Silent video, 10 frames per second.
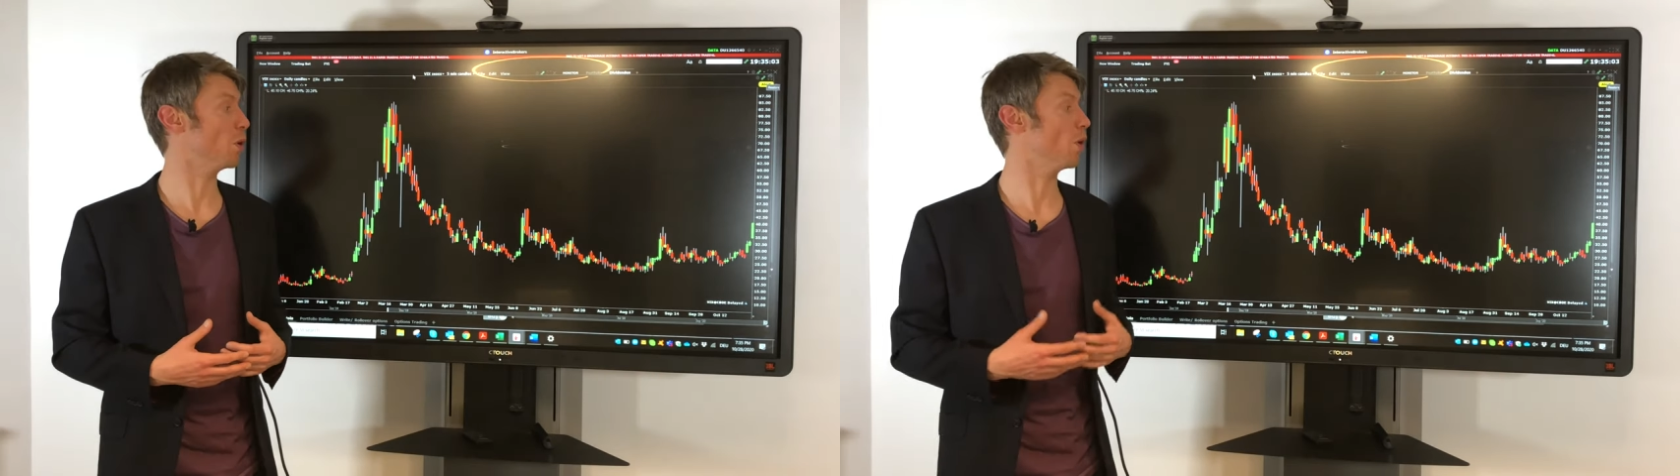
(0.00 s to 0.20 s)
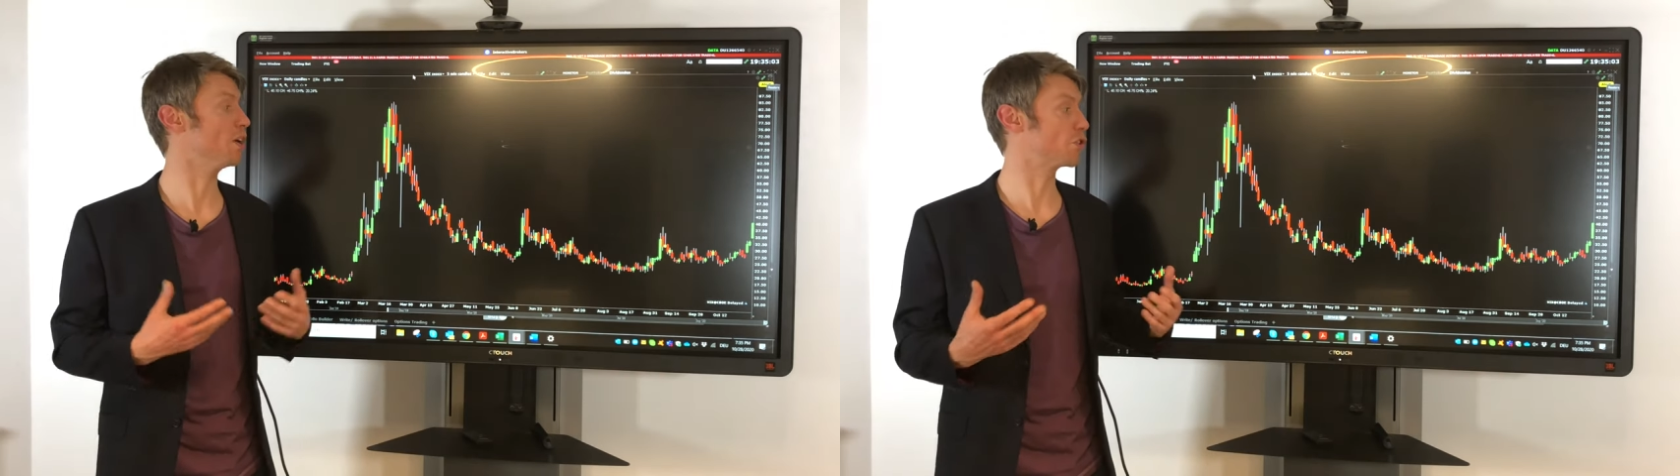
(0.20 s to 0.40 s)

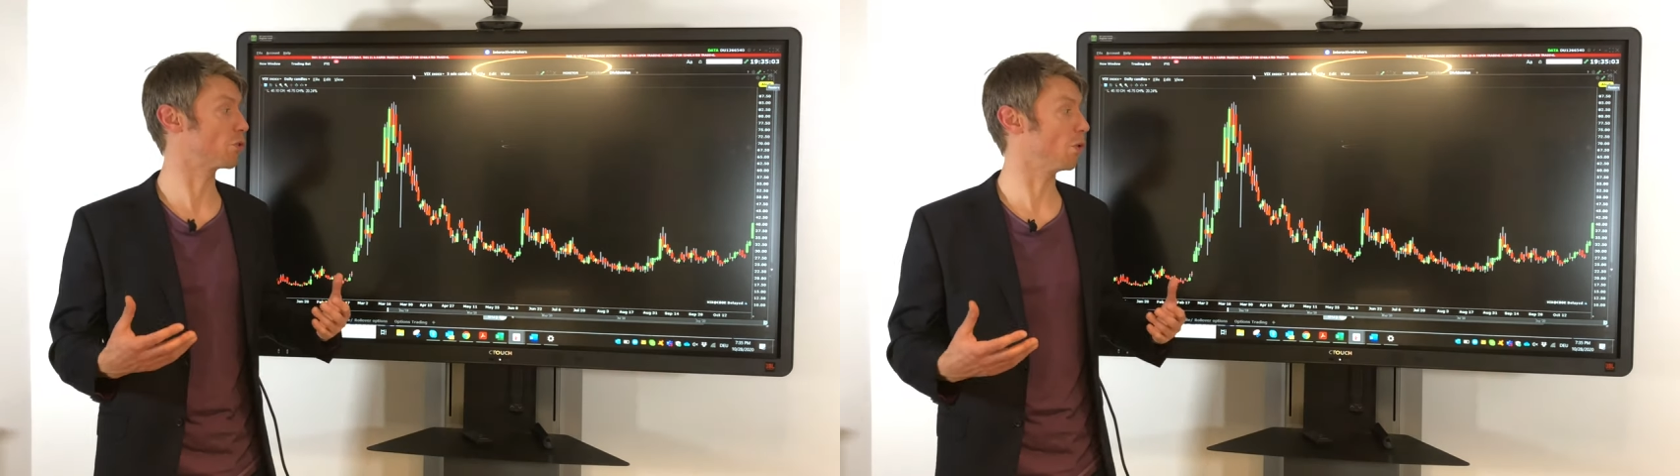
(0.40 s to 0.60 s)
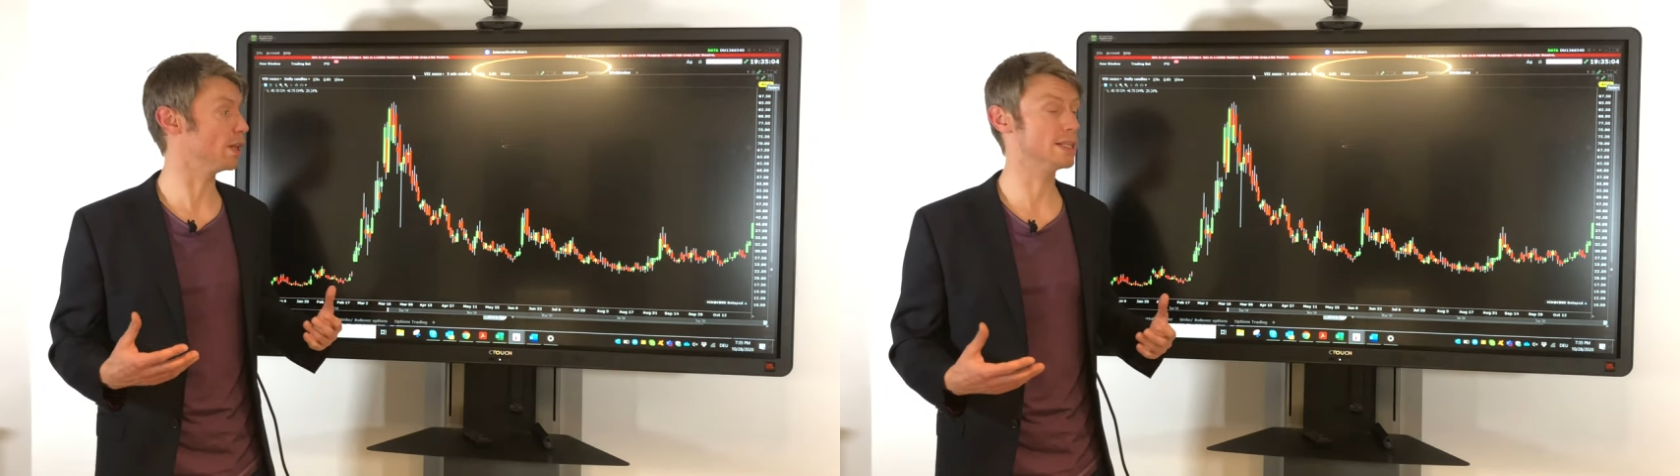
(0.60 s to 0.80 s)
your
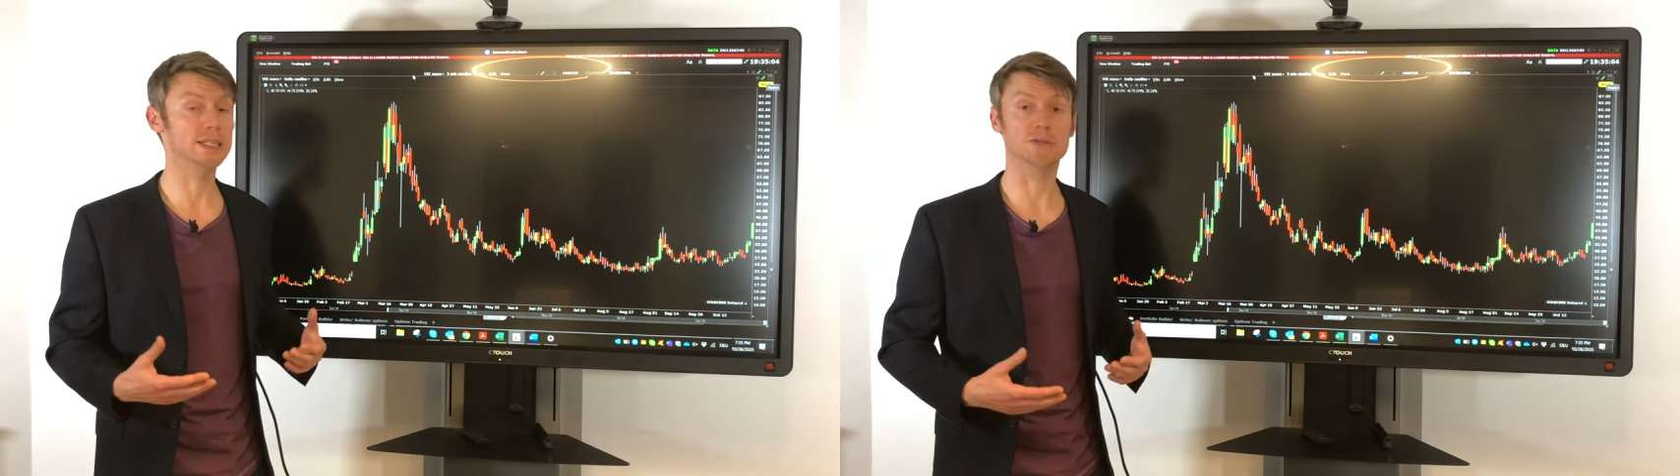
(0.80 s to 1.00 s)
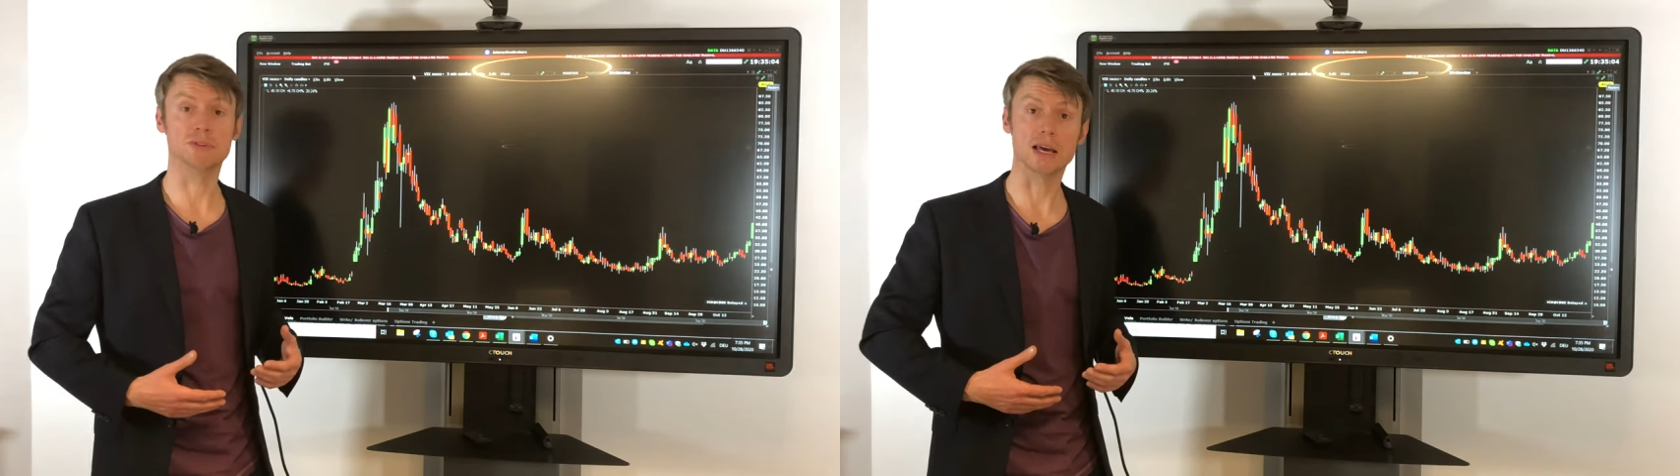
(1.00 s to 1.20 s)

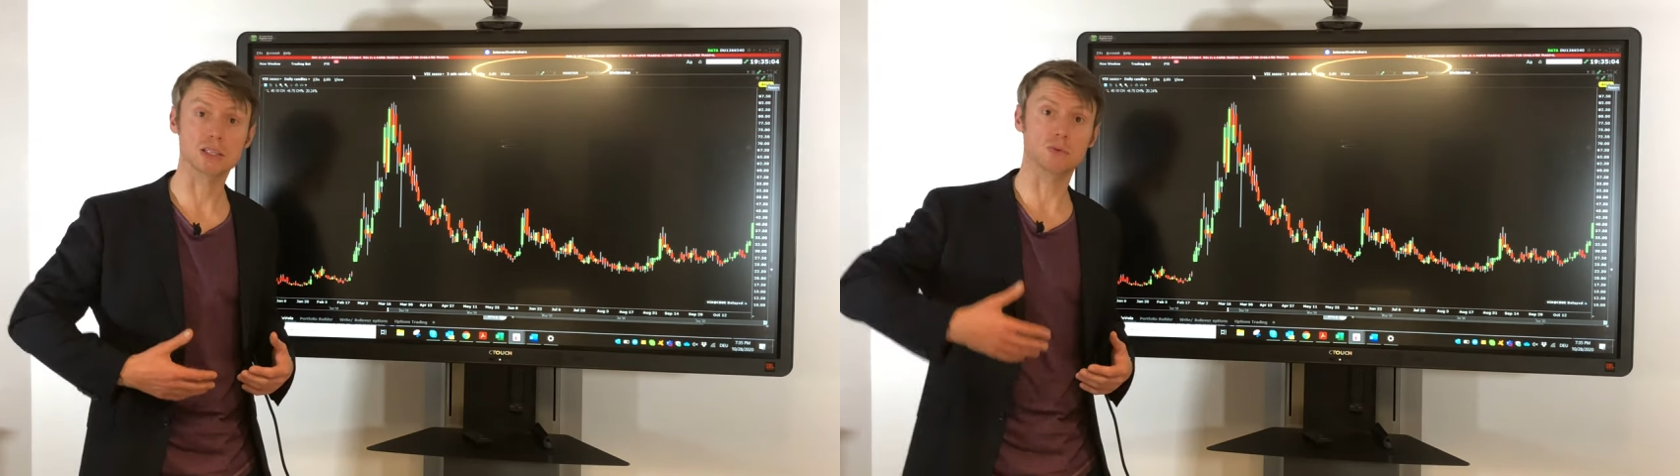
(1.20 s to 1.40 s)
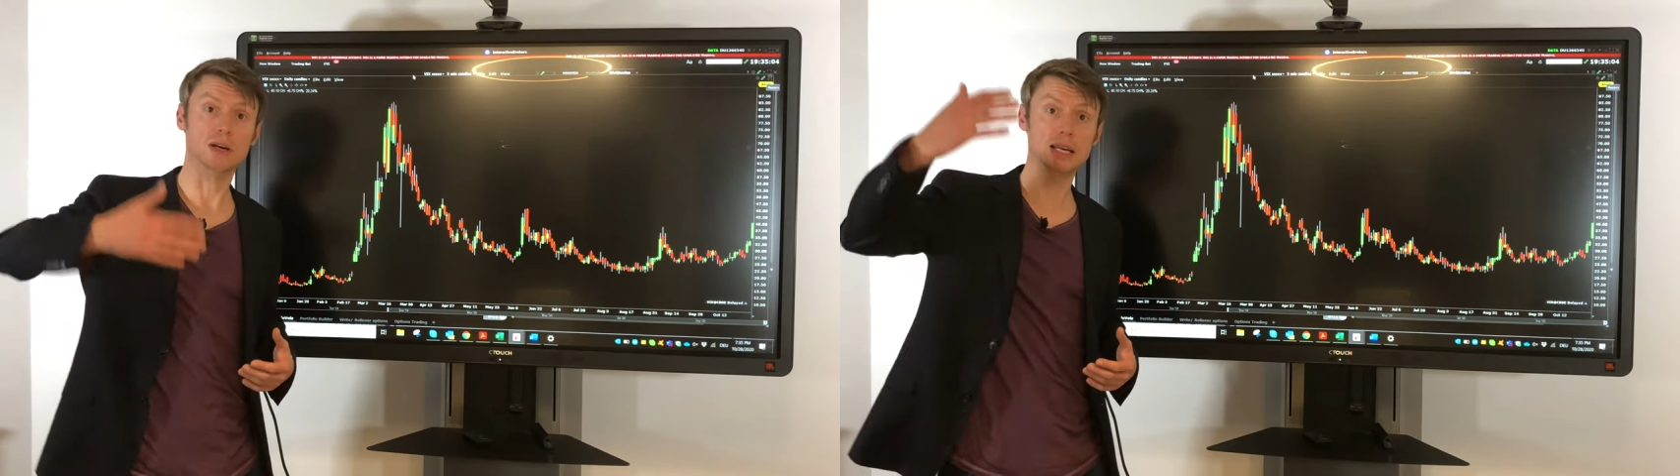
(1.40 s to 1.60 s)
insurance if
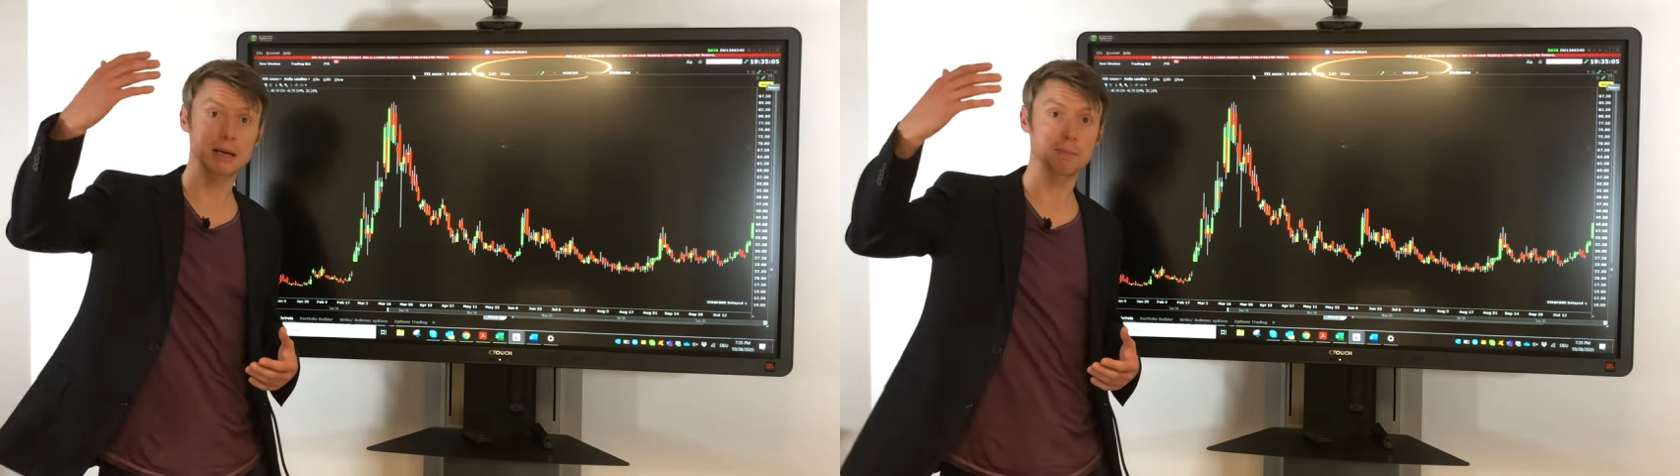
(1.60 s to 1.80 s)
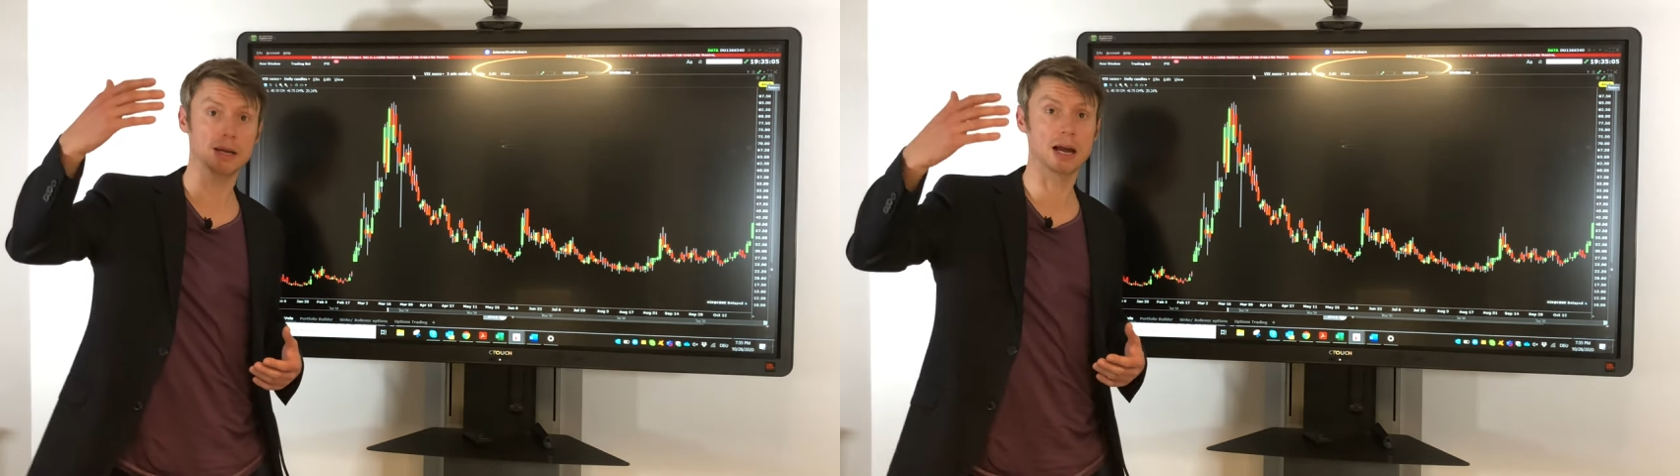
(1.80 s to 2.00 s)
there's
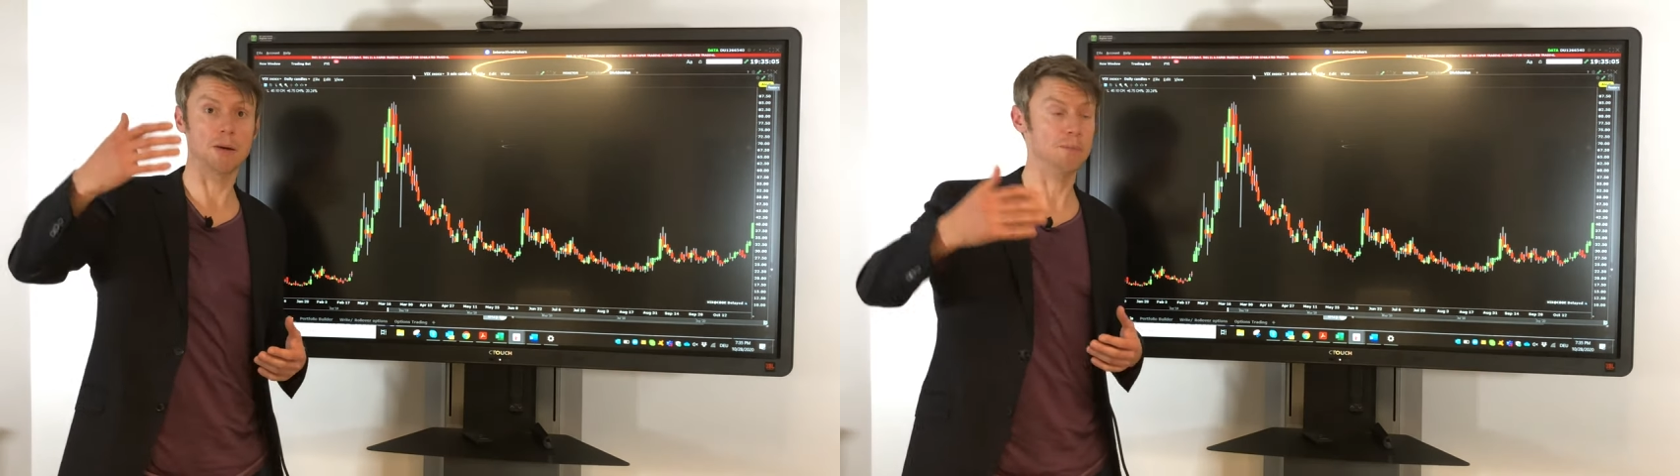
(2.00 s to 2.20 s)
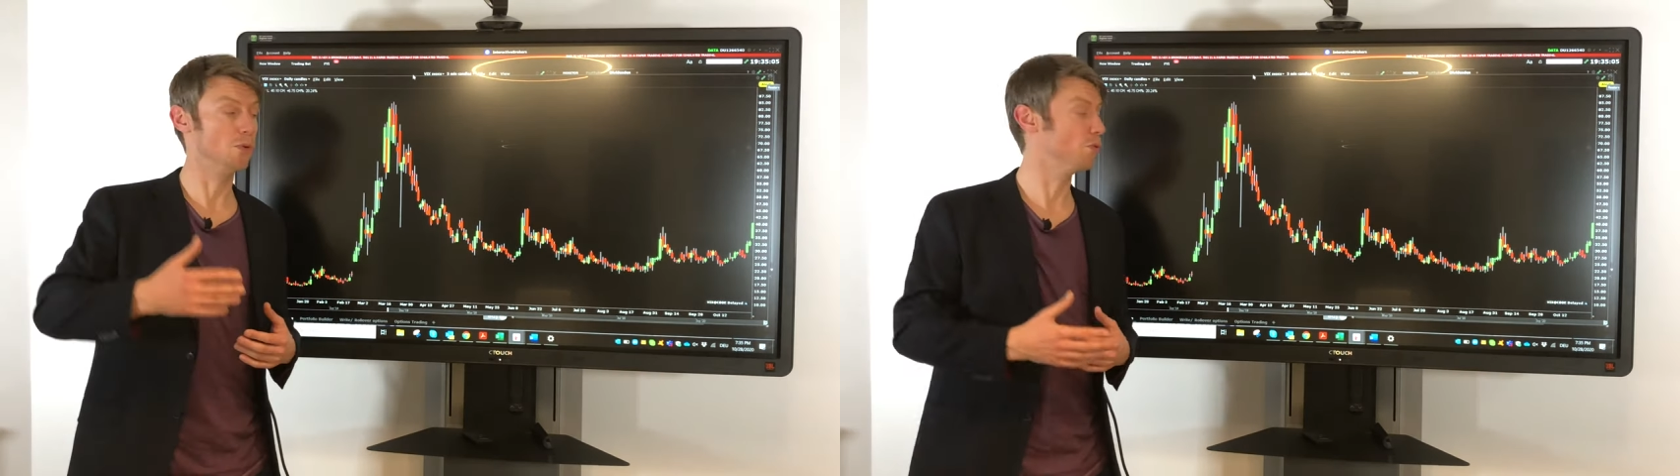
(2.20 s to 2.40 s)
really a big
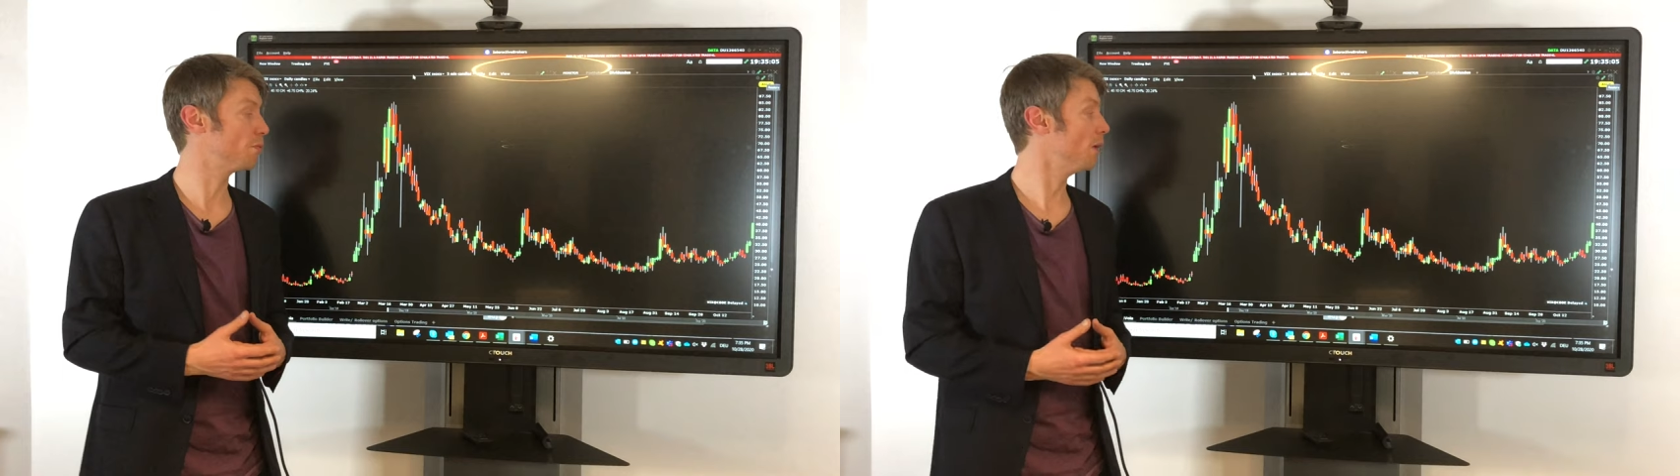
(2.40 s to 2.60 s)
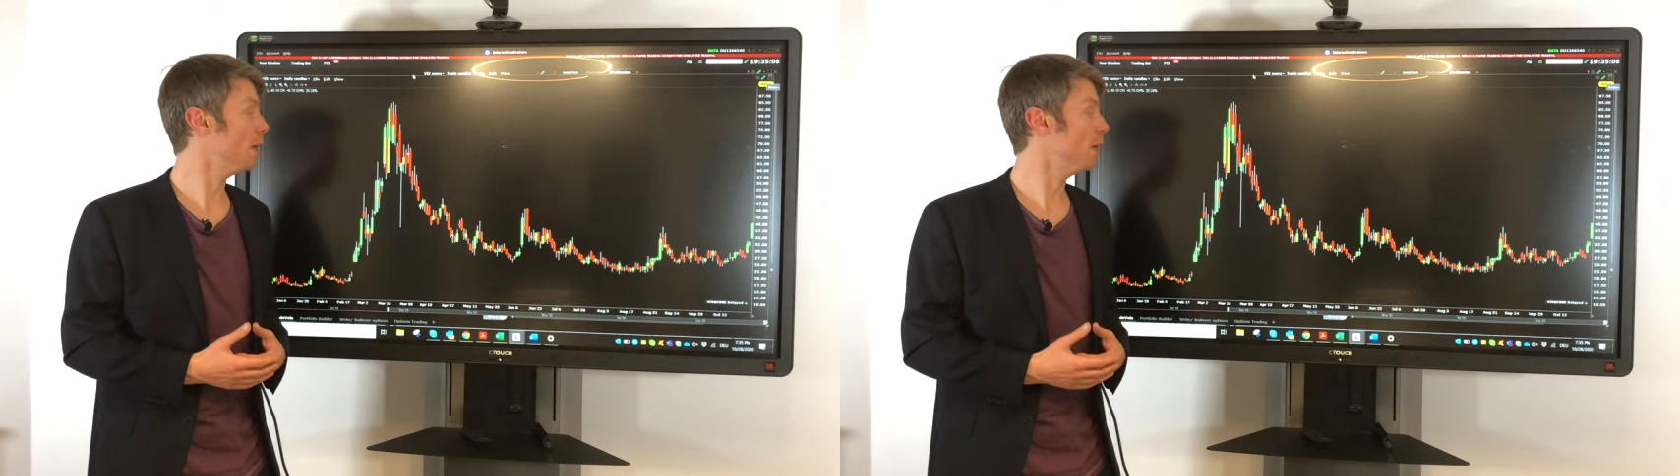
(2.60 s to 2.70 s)
up move.